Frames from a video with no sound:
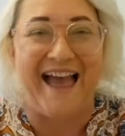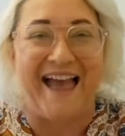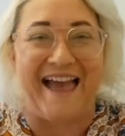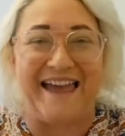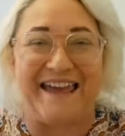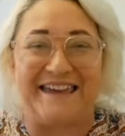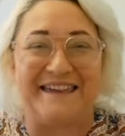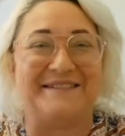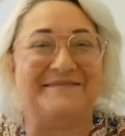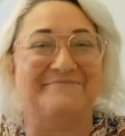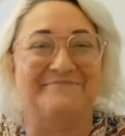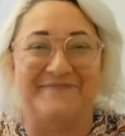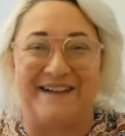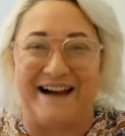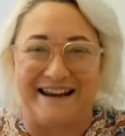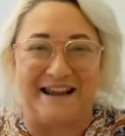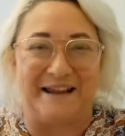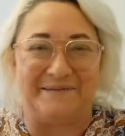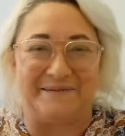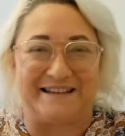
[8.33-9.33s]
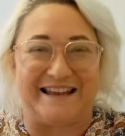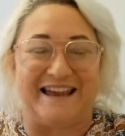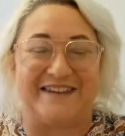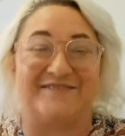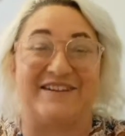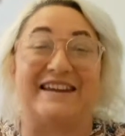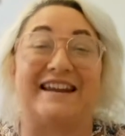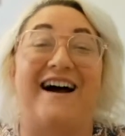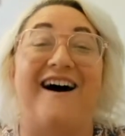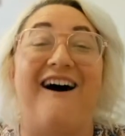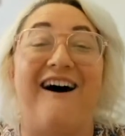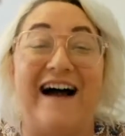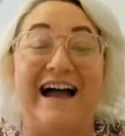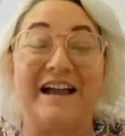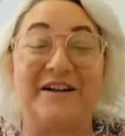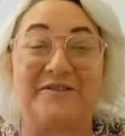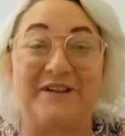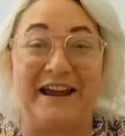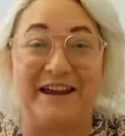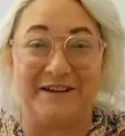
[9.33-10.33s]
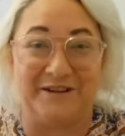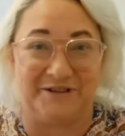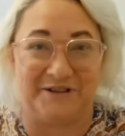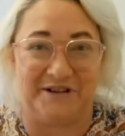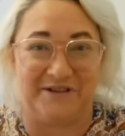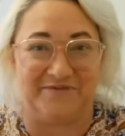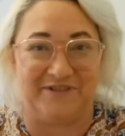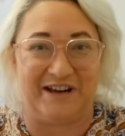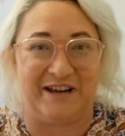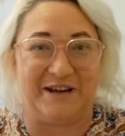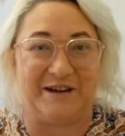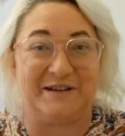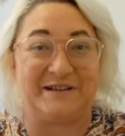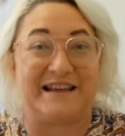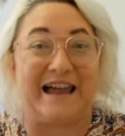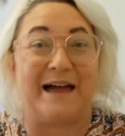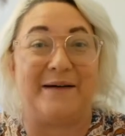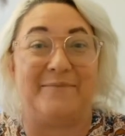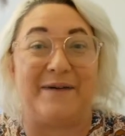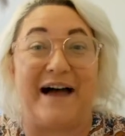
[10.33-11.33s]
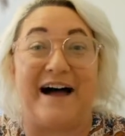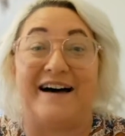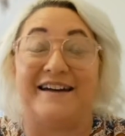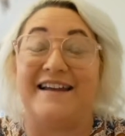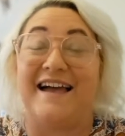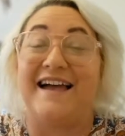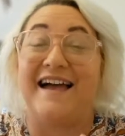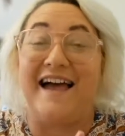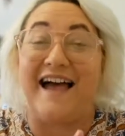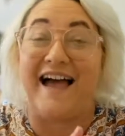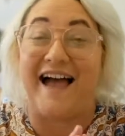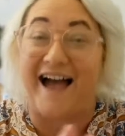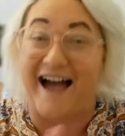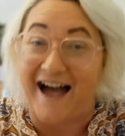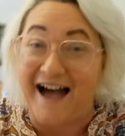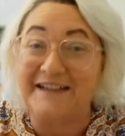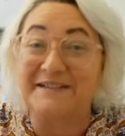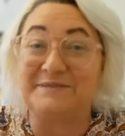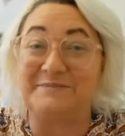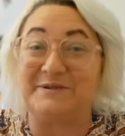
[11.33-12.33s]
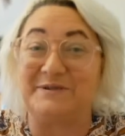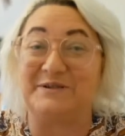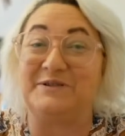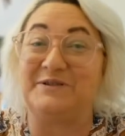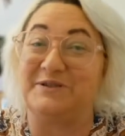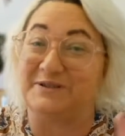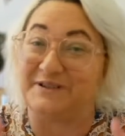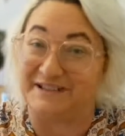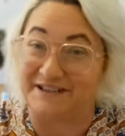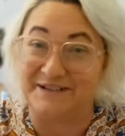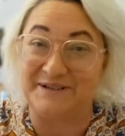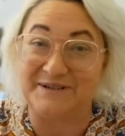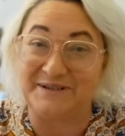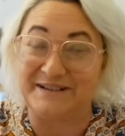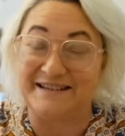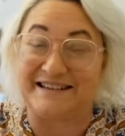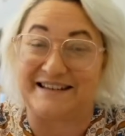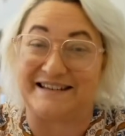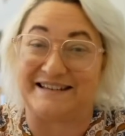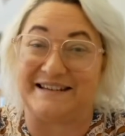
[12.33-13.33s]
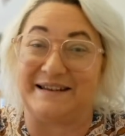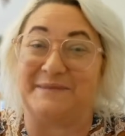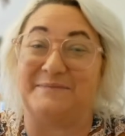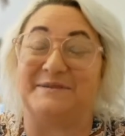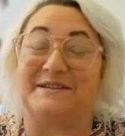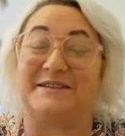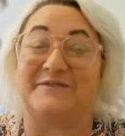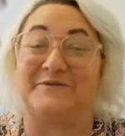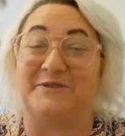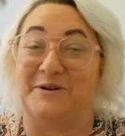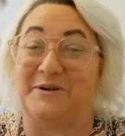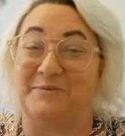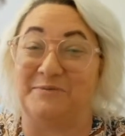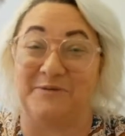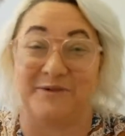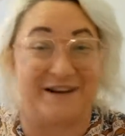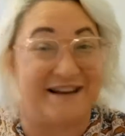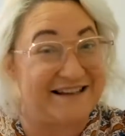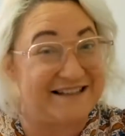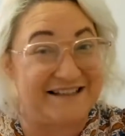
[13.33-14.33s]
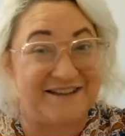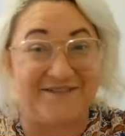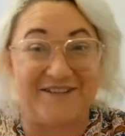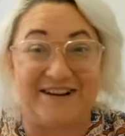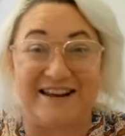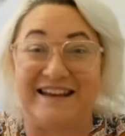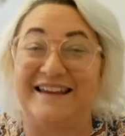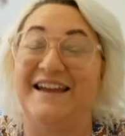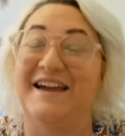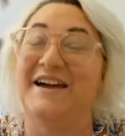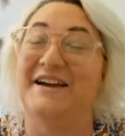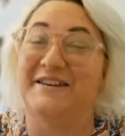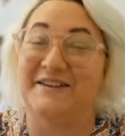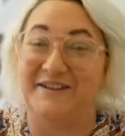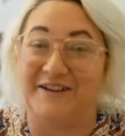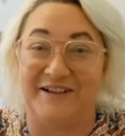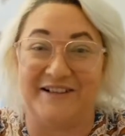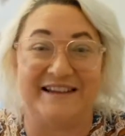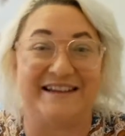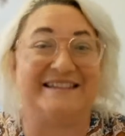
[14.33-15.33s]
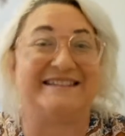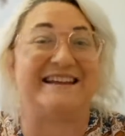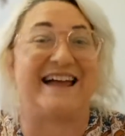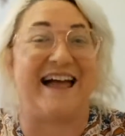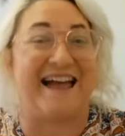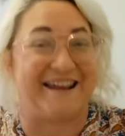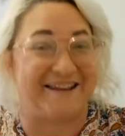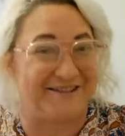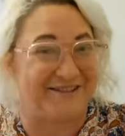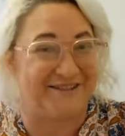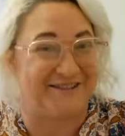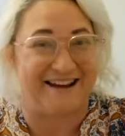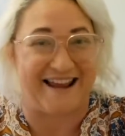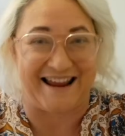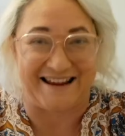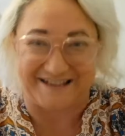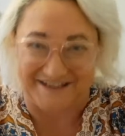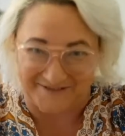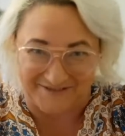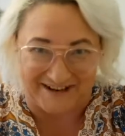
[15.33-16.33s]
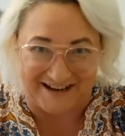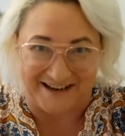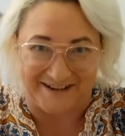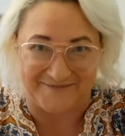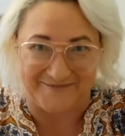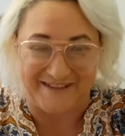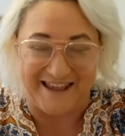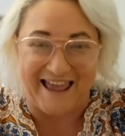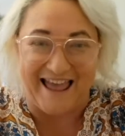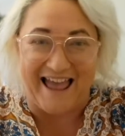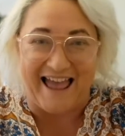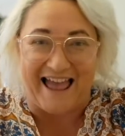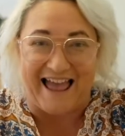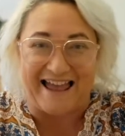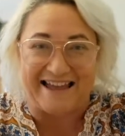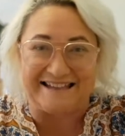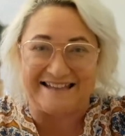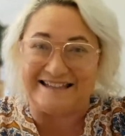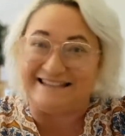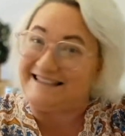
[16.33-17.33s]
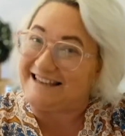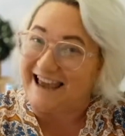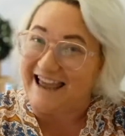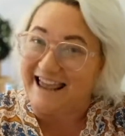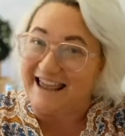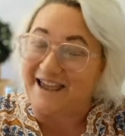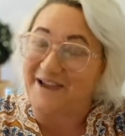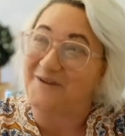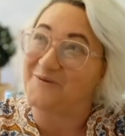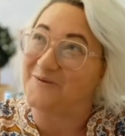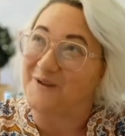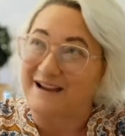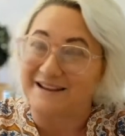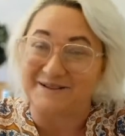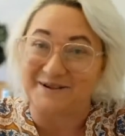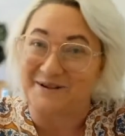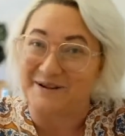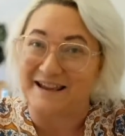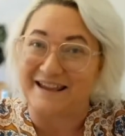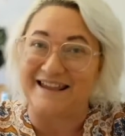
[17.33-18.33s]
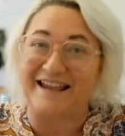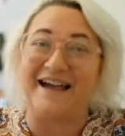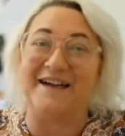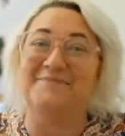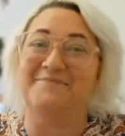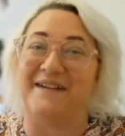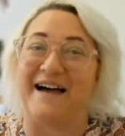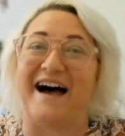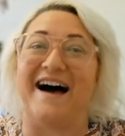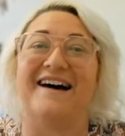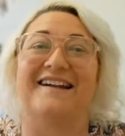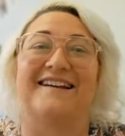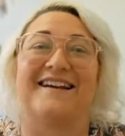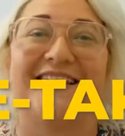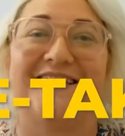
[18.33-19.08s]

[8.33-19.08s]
Hey, my name's Ev and I create YouTube videos about how to build your digital systems for productivity, knowledge, and creativity. And today we're talking about